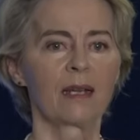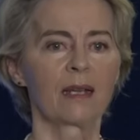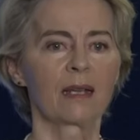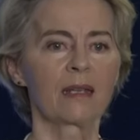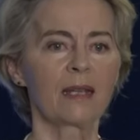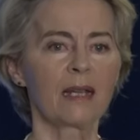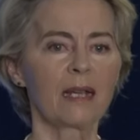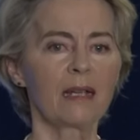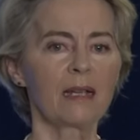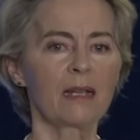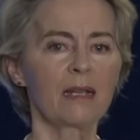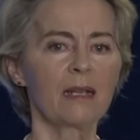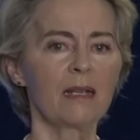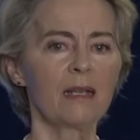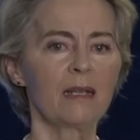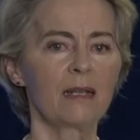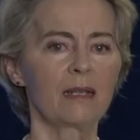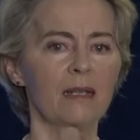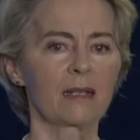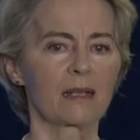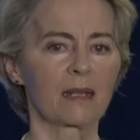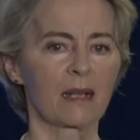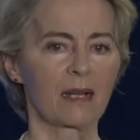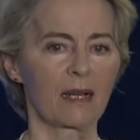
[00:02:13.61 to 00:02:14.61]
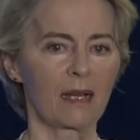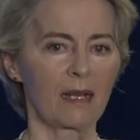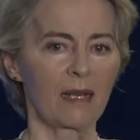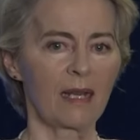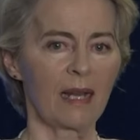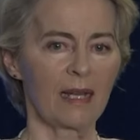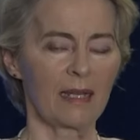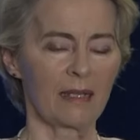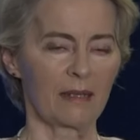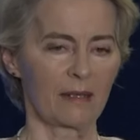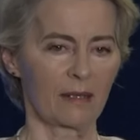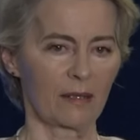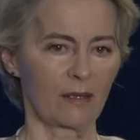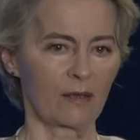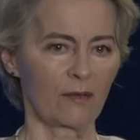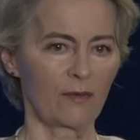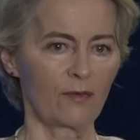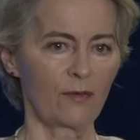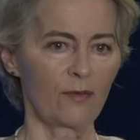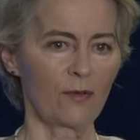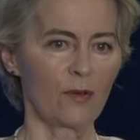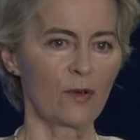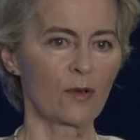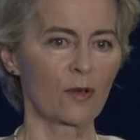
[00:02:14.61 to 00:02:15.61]
There is light
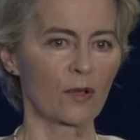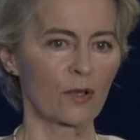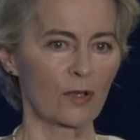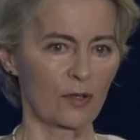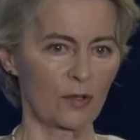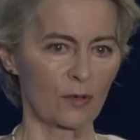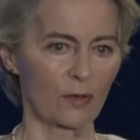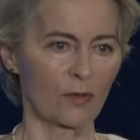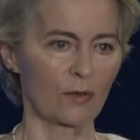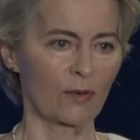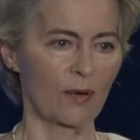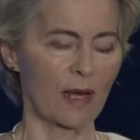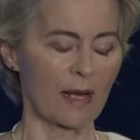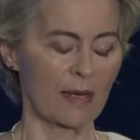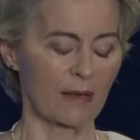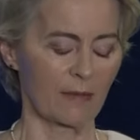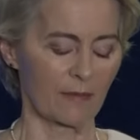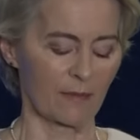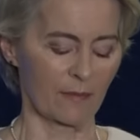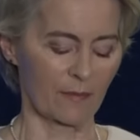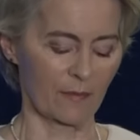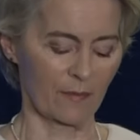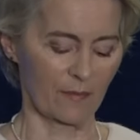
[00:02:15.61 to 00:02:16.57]
for Ukraine.